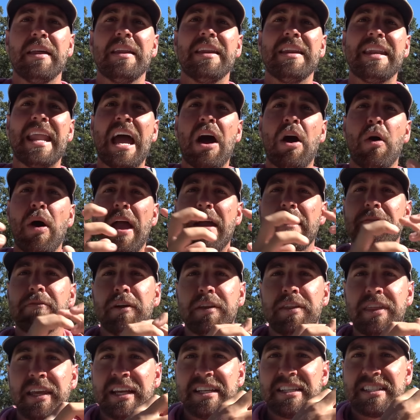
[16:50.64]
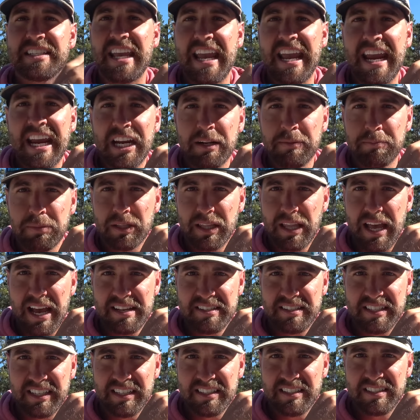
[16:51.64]
now everything is
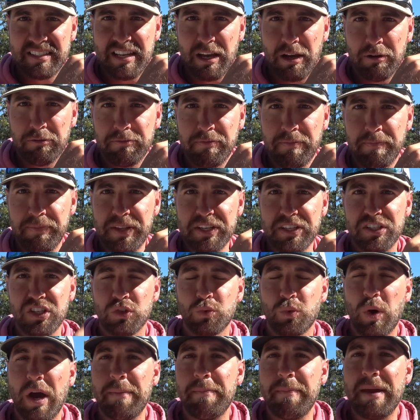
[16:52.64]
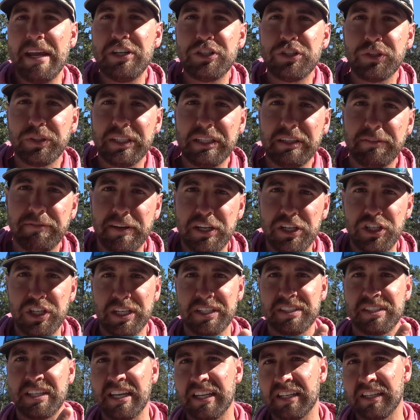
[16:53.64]
cannibalizing itself. This is why Major League fishing
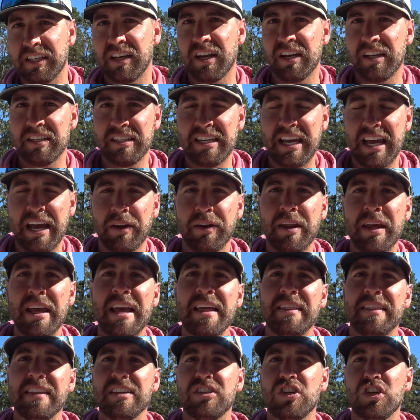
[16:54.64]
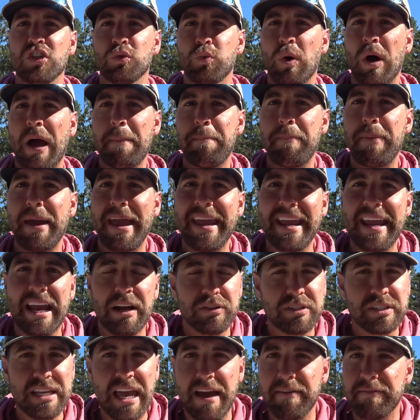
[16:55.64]
is getting cut down. This is why
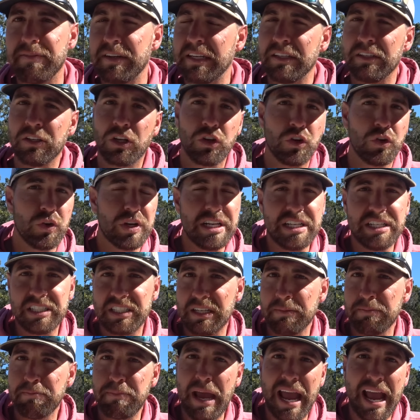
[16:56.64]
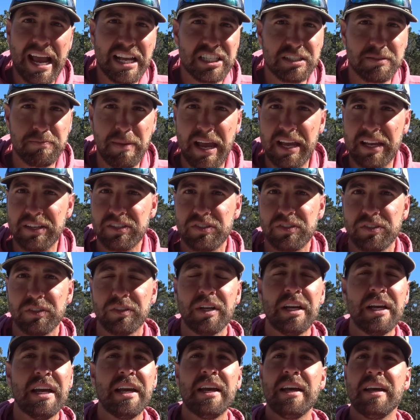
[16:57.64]
payouts haven't increased in Bassmaster.
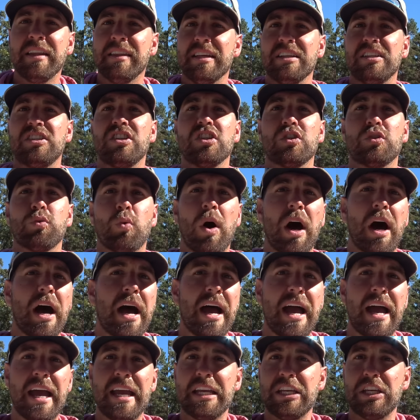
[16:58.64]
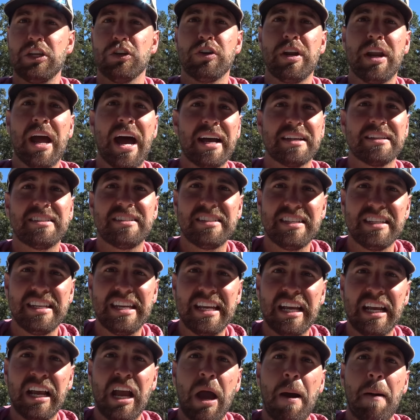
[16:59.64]
This is why you're not
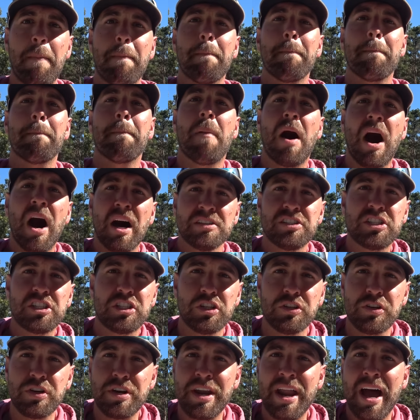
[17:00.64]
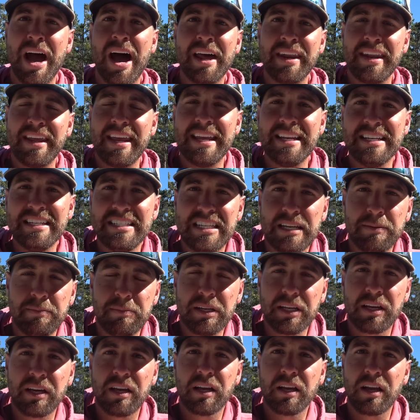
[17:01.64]
seeing monster
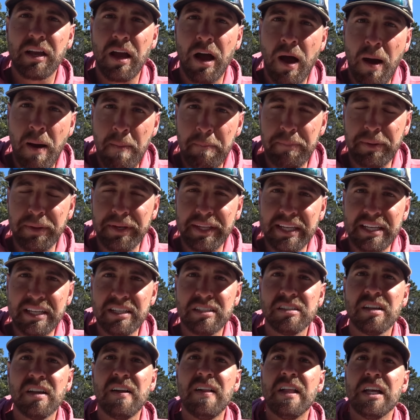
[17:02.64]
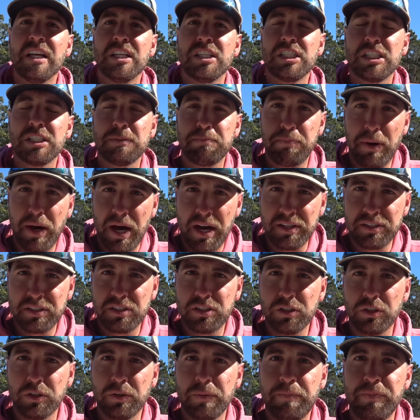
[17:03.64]
non-endemic companies
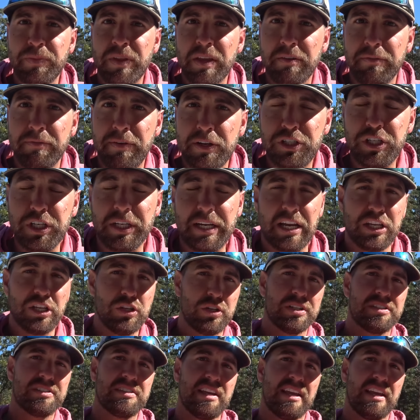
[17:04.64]
sponsor fishing. Now you could